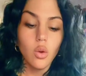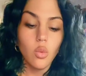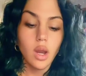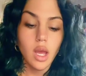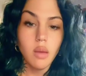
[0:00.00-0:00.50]

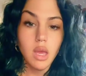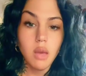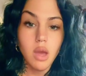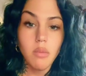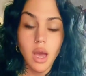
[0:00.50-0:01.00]
When I make
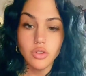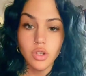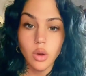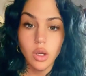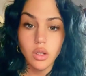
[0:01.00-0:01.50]
my boundary
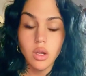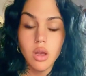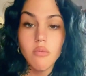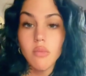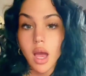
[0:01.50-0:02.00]
oil,
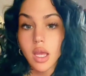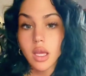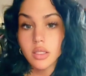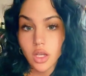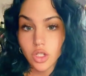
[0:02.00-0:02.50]
my
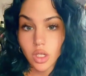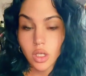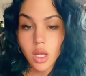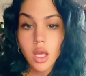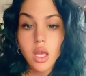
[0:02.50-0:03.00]

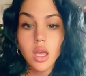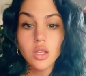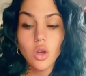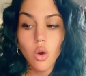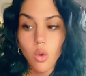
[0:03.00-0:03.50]
intention
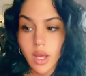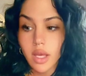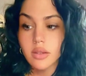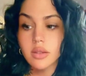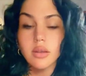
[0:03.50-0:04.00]
is
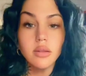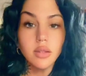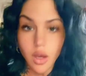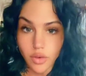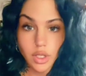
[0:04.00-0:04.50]
always
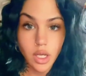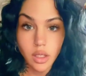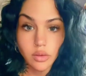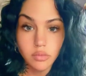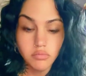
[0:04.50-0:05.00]
sovereignty,
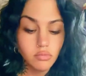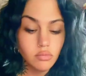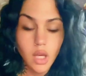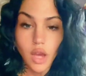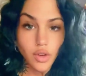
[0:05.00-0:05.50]

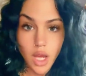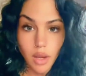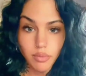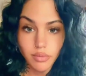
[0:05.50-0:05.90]
every time.